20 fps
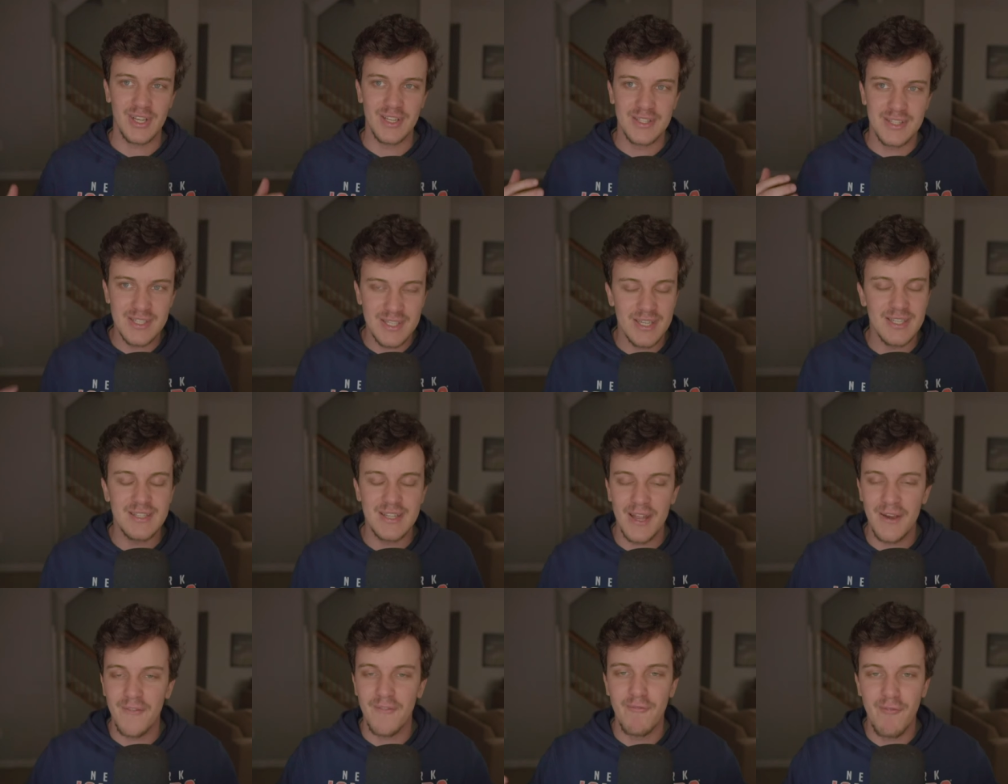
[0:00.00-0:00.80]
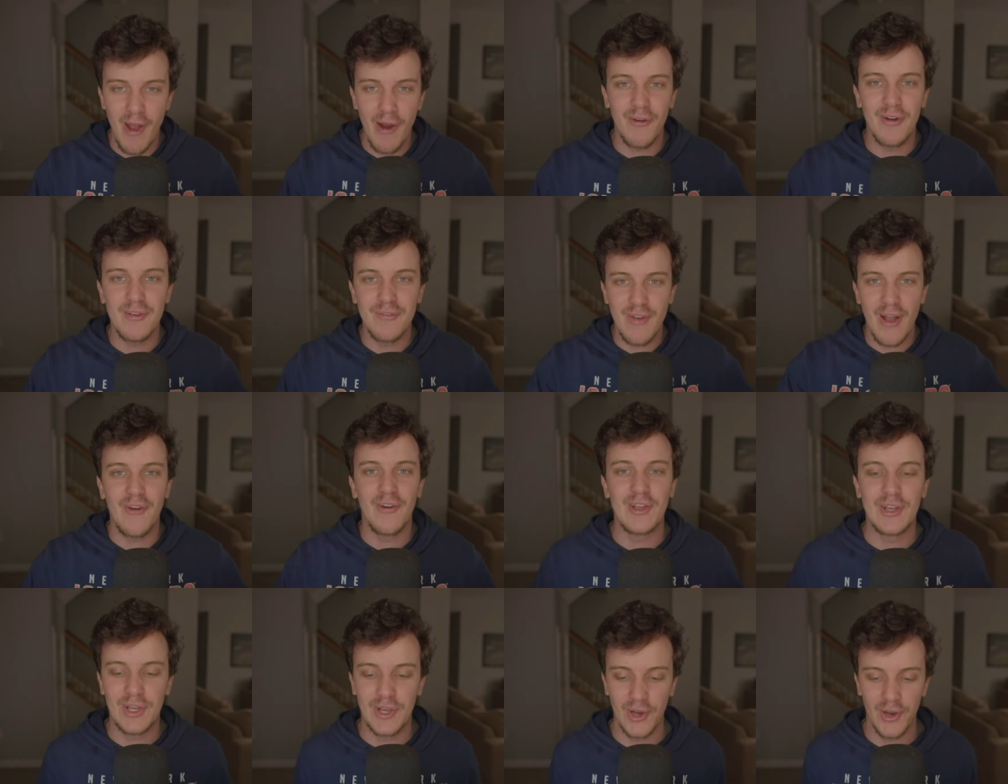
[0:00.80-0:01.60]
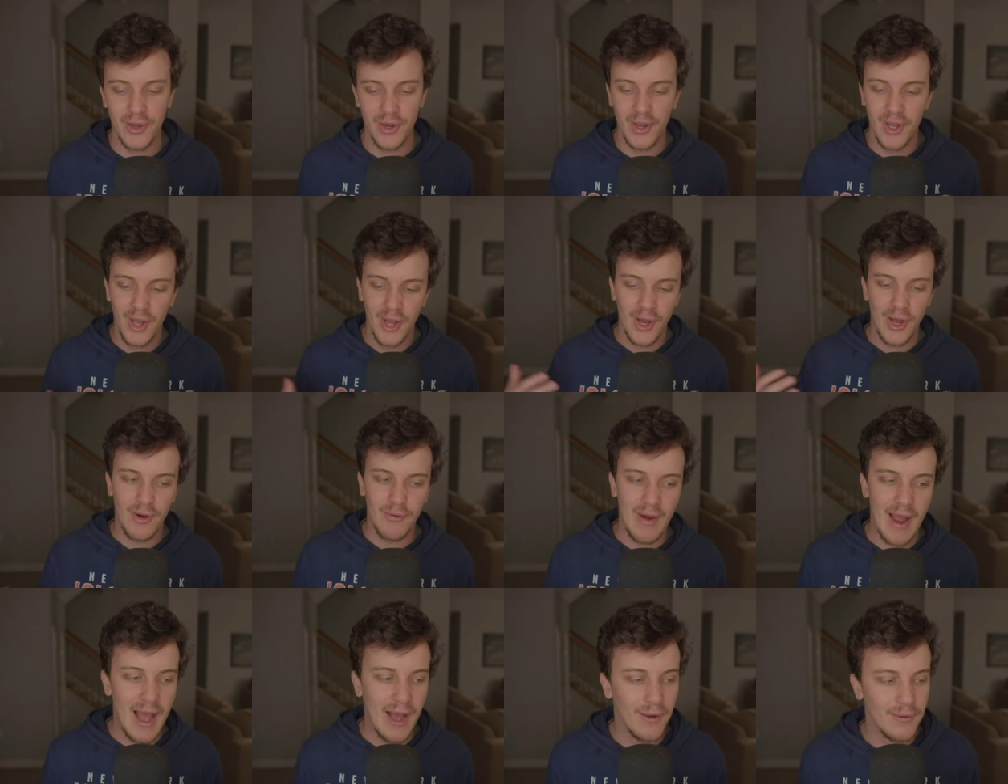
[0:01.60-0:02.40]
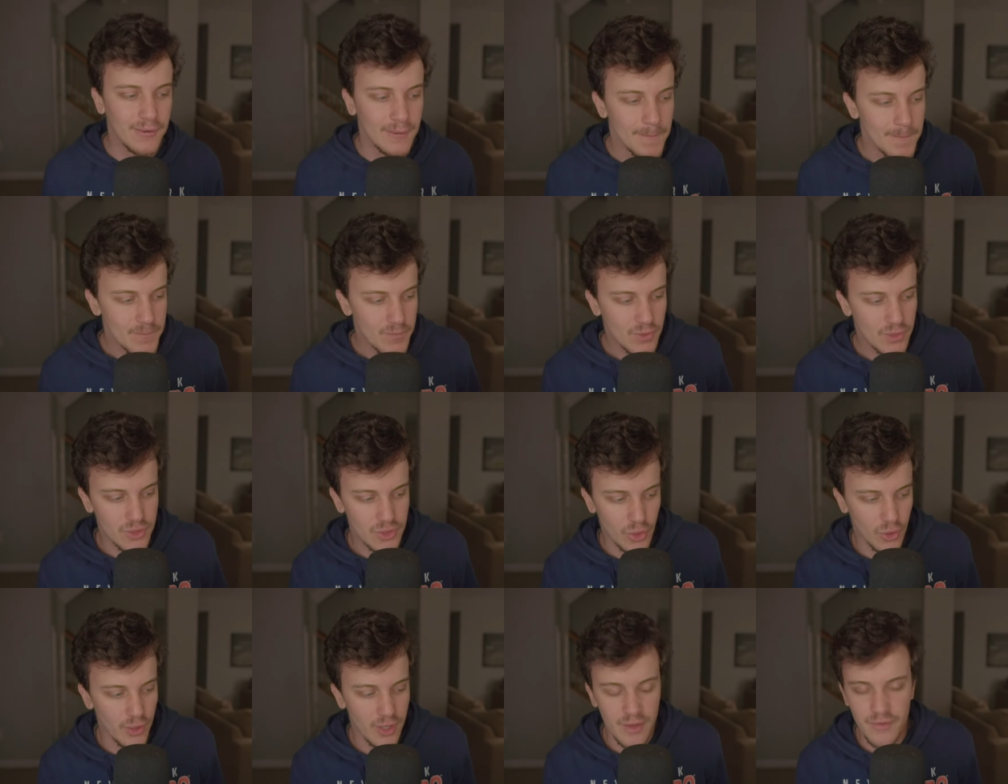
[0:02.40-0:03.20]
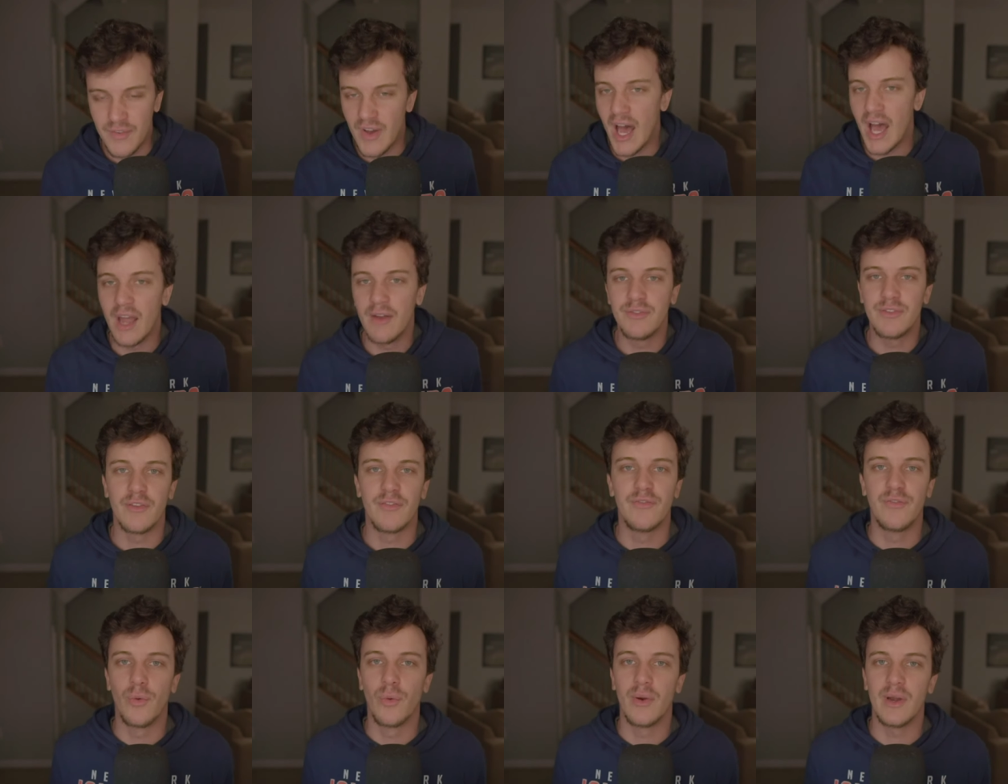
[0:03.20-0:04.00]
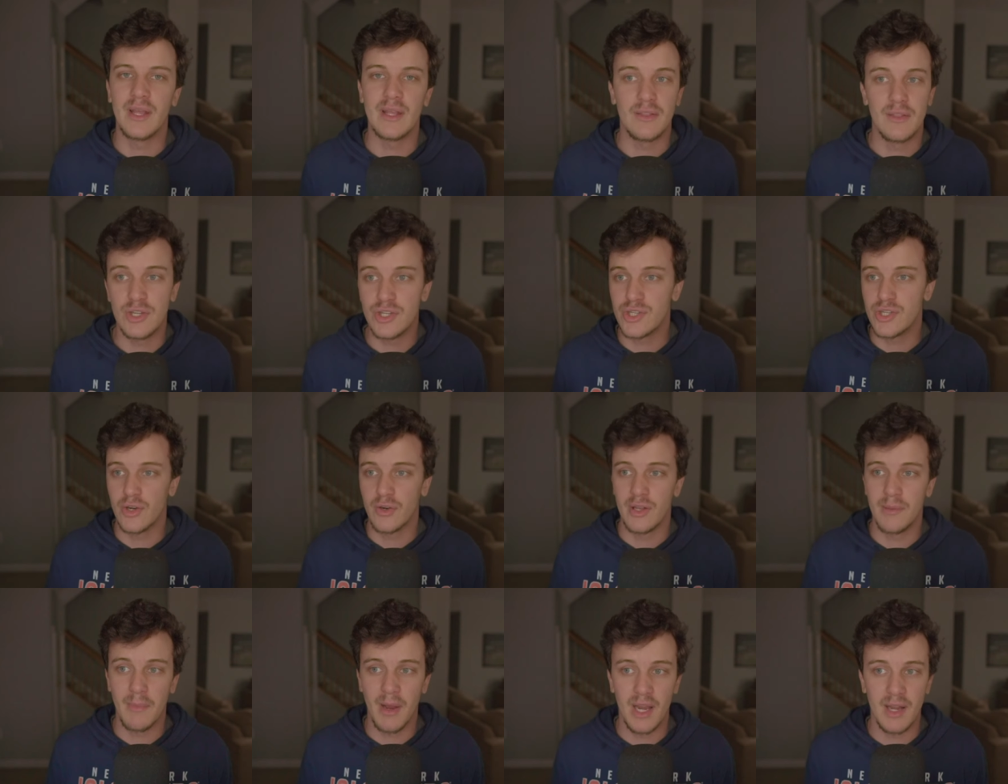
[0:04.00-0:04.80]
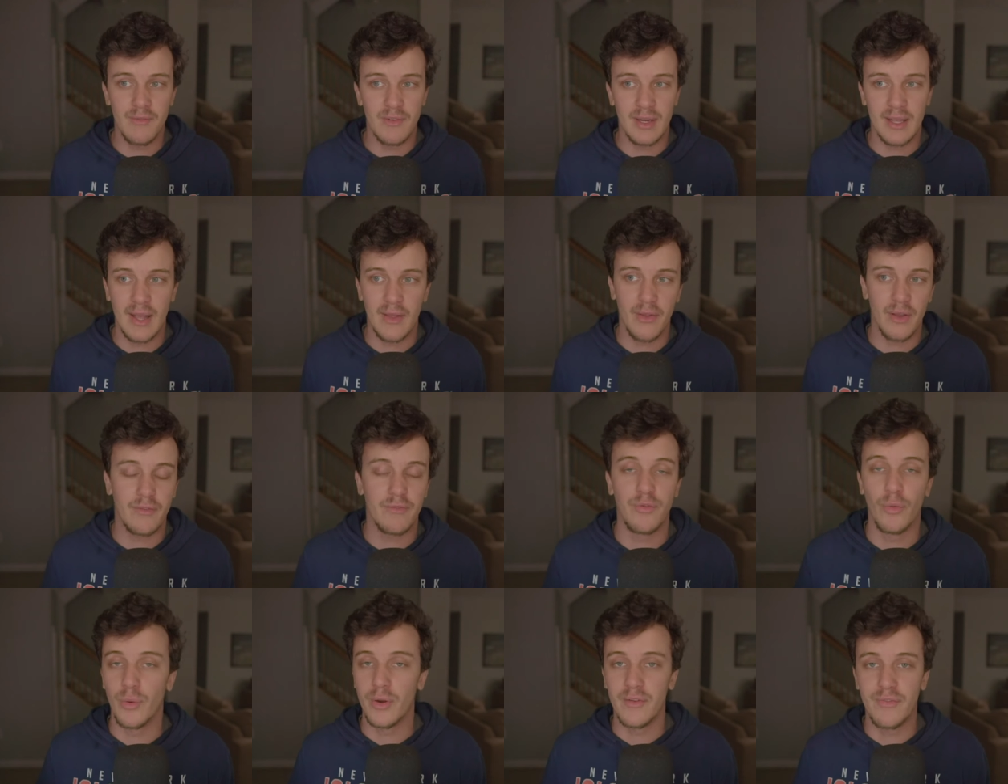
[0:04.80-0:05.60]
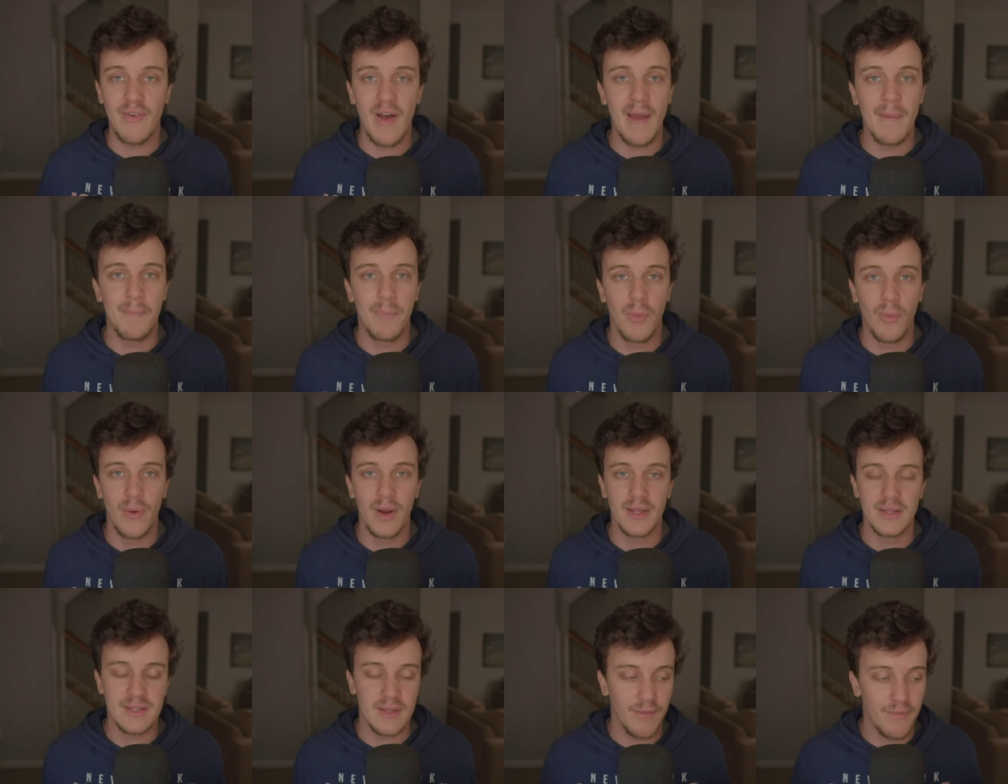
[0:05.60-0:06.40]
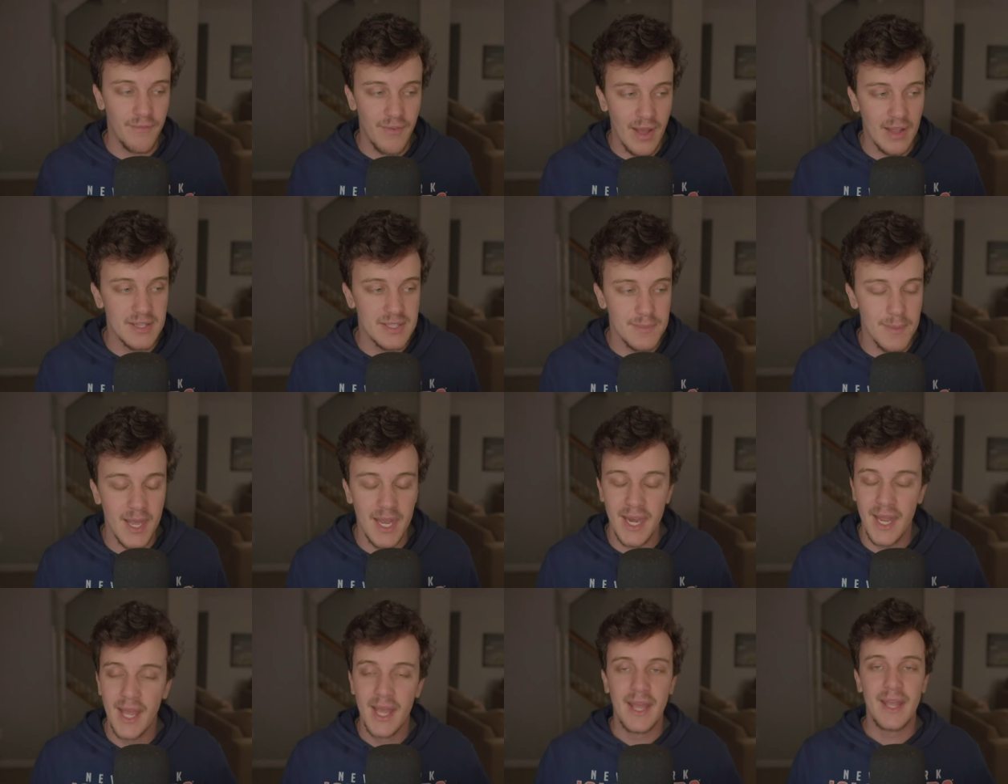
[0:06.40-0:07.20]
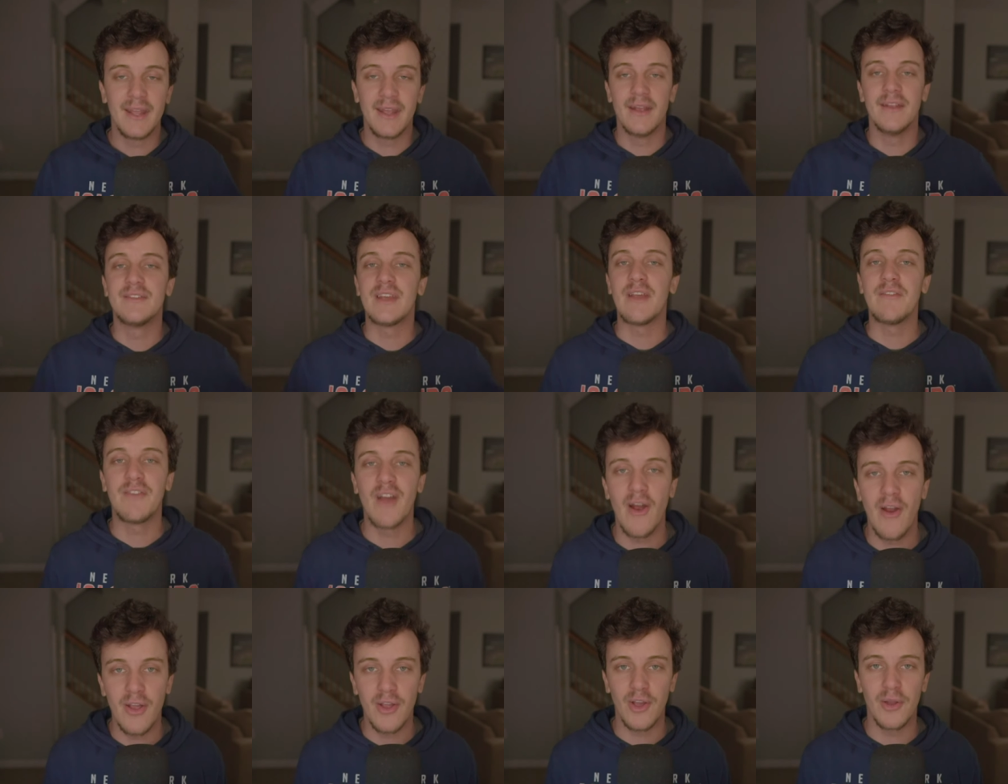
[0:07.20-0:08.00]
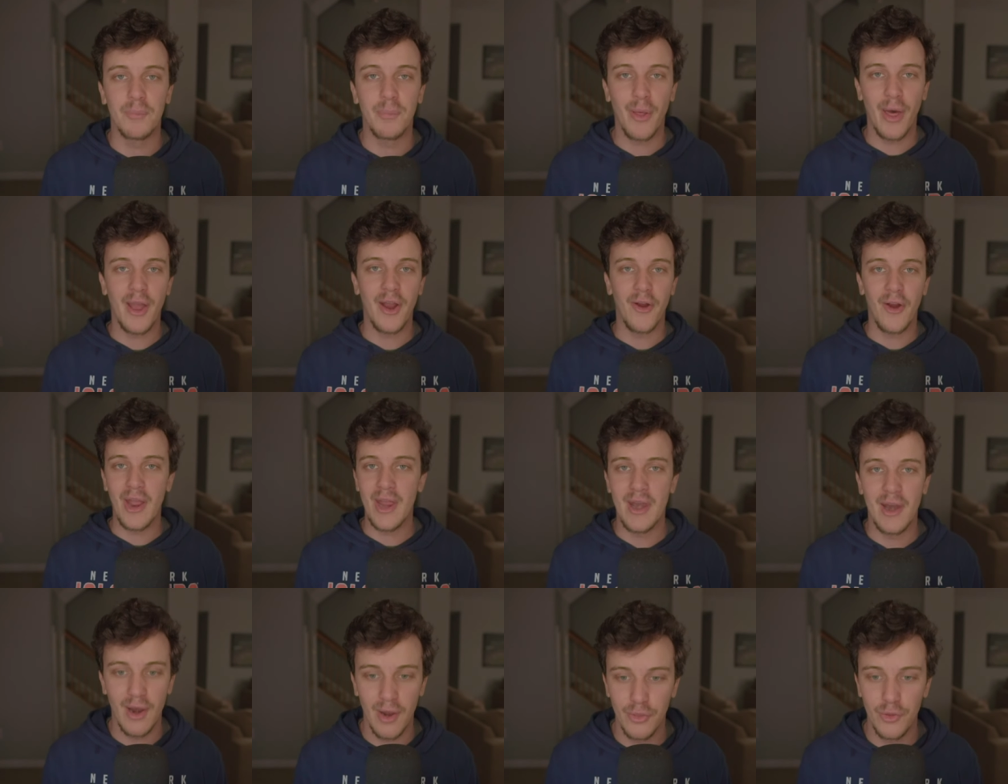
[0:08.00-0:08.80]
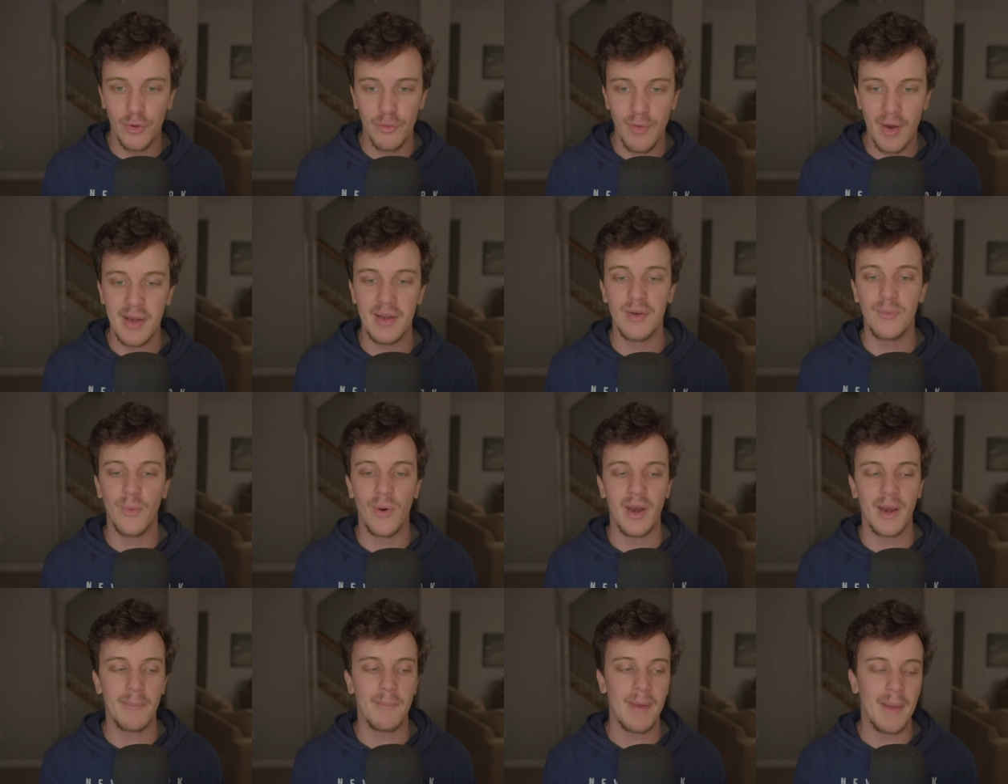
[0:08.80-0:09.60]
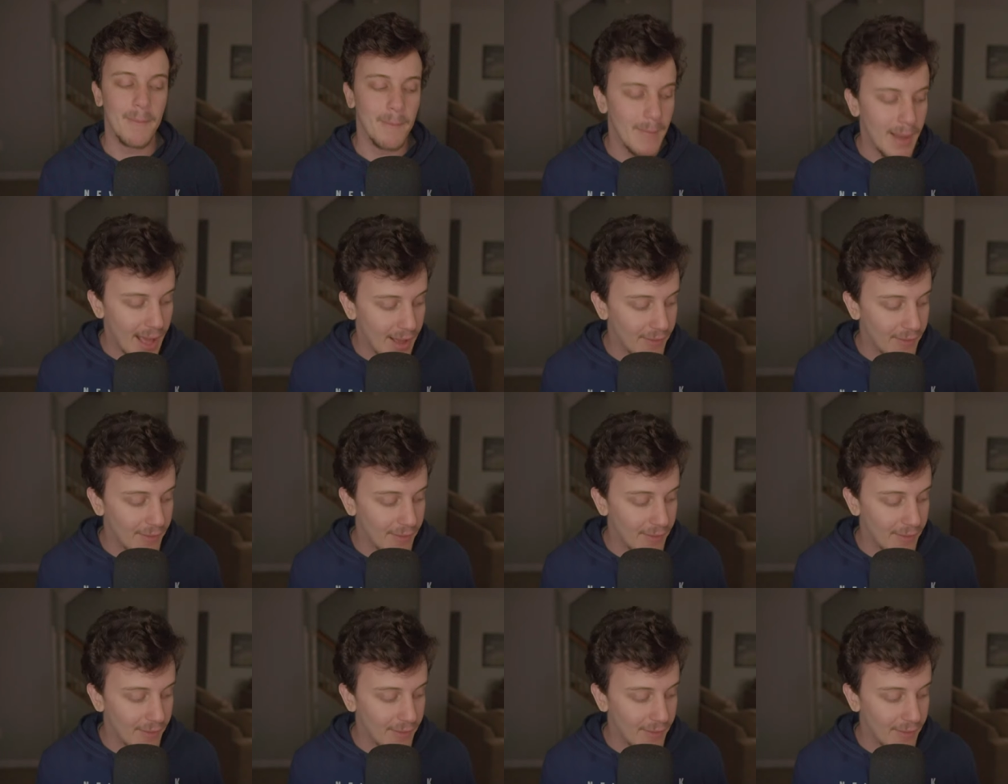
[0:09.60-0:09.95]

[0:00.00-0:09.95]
consistent, very, very good around 35 to 40. This year, he might even get like 45 point defenseman. He is a very good player and an underrated one. And